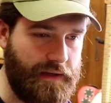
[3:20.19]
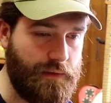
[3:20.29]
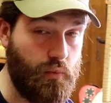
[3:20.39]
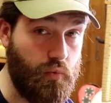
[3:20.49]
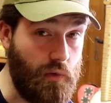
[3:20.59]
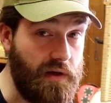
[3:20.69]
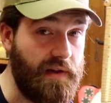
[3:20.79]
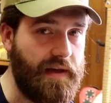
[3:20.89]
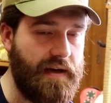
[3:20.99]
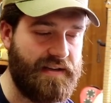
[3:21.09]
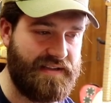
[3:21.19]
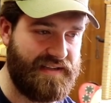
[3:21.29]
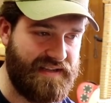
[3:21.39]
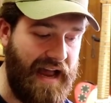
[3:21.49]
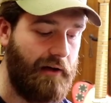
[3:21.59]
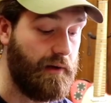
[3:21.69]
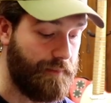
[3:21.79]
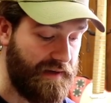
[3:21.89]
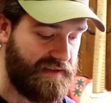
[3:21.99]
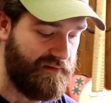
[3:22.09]
It's really a
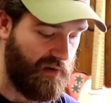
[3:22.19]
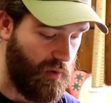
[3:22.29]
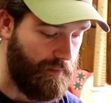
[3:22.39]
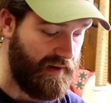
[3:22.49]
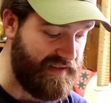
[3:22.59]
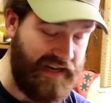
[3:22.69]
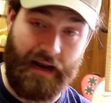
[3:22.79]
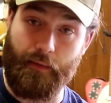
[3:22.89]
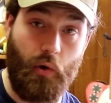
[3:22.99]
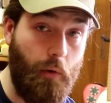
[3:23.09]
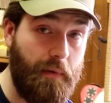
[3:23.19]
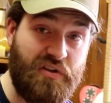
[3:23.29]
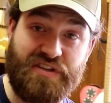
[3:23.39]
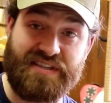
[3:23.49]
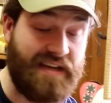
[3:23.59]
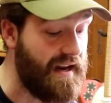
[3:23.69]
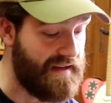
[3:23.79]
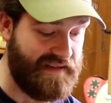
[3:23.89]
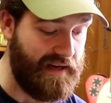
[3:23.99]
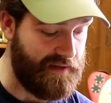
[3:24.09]
solid piece of equipment. It's got a whole bunch of
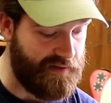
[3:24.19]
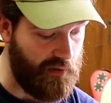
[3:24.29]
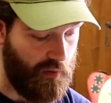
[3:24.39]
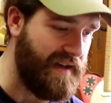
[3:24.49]
settings on it too.